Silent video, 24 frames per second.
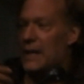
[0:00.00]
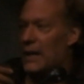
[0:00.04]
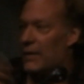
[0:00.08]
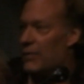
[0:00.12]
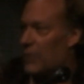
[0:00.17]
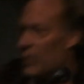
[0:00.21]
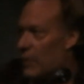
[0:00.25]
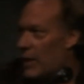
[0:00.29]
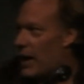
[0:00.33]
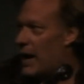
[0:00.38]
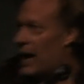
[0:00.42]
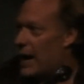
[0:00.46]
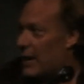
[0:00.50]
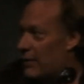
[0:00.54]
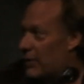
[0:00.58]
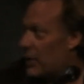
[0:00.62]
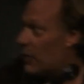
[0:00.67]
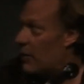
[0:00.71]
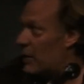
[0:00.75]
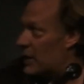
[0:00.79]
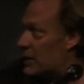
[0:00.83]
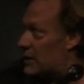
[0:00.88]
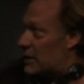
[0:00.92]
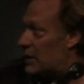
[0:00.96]
give away
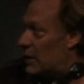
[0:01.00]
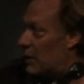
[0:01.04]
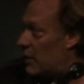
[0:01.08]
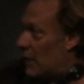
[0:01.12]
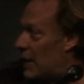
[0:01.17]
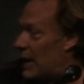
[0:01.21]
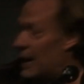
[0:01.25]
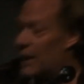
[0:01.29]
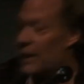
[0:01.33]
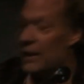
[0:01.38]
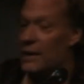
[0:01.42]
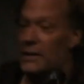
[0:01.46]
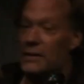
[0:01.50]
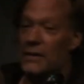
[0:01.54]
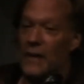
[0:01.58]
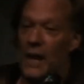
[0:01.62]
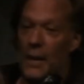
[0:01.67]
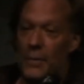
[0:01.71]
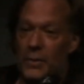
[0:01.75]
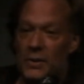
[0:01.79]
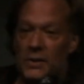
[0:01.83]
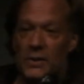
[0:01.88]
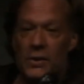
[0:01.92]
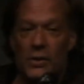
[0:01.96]
every once in a while is an
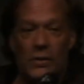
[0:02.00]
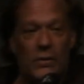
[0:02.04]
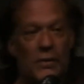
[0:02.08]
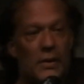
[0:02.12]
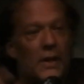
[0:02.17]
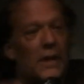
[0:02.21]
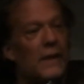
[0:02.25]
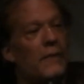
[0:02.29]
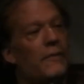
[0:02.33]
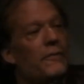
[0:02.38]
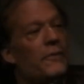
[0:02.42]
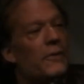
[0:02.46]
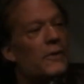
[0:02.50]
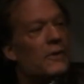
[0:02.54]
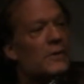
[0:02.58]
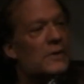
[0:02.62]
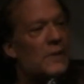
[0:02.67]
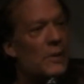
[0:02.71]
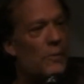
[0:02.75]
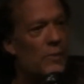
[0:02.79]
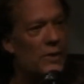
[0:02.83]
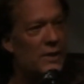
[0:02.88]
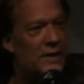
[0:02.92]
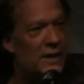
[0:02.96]
opportunity for
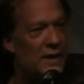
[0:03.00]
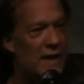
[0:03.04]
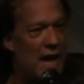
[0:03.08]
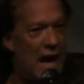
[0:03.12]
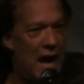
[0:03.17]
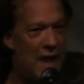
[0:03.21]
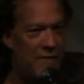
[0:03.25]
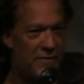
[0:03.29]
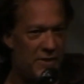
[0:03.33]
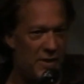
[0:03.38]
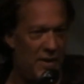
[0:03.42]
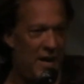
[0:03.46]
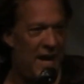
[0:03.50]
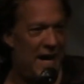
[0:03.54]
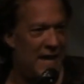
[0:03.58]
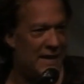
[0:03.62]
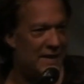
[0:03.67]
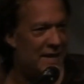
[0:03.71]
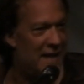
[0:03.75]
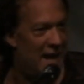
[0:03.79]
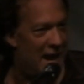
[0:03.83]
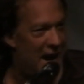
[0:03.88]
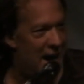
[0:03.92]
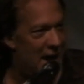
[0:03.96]
someone to have their
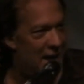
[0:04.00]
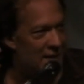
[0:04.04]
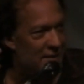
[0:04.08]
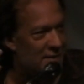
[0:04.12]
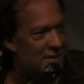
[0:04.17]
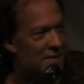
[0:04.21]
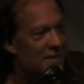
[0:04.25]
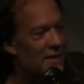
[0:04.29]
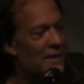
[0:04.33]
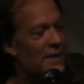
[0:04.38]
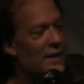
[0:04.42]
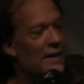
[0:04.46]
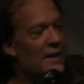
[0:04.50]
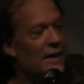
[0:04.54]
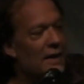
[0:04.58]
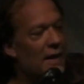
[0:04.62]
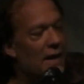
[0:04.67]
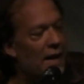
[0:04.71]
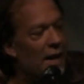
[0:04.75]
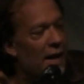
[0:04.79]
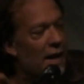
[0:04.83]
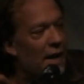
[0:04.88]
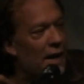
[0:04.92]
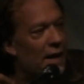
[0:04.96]
head cast,
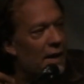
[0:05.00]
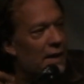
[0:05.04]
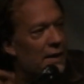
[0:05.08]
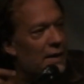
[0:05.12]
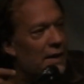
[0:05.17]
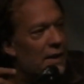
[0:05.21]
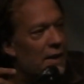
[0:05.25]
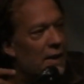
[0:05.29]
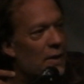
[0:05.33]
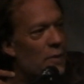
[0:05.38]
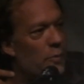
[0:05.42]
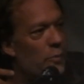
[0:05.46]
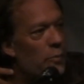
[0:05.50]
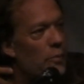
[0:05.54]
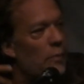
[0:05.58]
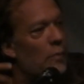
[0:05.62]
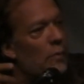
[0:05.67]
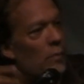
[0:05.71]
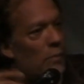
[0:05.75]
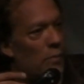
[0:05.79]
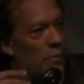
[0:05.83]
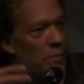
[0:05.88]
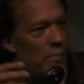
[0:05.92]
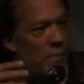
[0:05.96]
and uh,
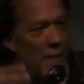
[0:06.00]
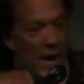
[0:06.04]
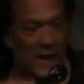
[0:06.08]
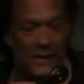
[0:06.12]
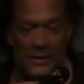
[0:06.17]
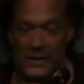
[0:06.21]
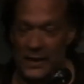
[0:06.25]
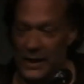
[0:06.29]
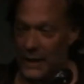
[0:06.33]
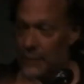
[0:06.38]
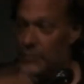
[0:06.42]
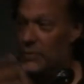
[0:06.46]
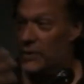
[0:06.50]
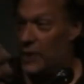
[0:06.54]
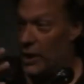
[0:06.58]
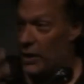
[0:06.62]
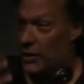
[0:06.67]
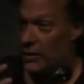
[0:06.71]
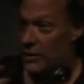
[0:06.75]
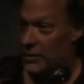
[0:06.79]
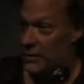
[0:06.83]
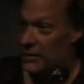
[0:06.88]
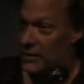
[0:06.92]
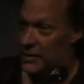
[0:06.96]
my team
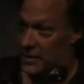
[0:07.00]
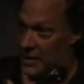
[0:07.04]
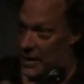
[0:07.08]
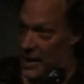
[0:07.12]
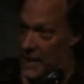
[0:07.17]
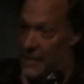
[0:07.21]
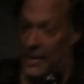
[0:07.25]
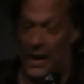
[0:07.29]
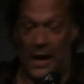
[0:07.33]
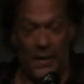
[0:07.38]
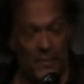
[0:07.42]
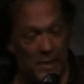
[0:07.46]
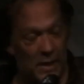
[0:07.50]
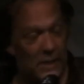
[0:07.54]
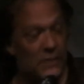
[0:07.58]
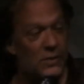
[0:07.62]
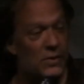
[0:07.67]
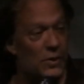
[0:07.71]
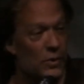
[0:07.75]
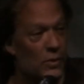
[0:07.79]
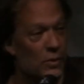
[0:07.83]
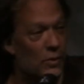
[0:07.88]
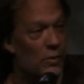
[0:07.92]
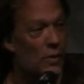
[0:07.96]
turns them
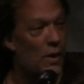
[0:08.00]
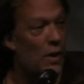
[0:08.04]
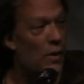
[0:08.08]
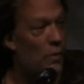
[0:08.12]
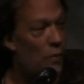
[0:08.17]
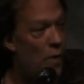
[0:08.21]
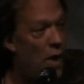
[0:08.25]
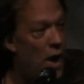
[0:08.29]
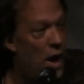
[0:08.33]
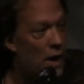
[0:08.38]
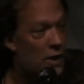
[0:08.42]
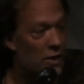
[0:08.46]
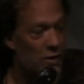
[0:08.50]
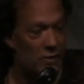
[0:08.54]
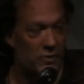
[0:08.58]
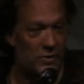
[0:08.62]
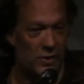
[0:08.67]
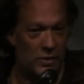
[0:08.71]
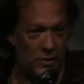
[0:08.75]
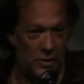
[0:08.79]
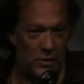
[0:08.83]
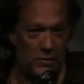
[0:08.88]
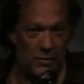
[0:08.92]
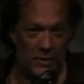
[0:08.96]
into a walker.
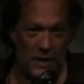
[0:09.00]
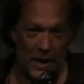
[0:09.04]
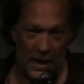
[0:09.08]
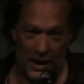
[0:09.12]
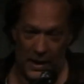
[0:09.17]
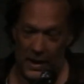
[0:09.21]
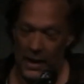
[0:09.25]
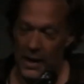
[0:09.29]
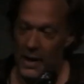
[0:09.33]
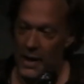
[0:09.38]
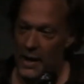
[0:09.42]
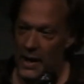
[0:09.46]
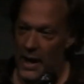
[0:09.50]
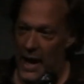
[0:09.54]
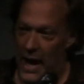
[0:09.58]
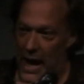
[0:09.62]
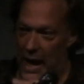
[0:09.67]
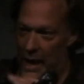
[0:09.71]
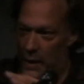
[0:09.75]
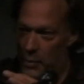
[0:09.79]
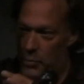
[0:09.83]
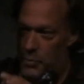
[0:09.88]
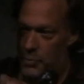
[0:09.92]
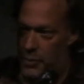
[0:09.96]
So you get
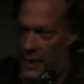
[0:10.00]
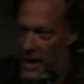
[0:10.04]
a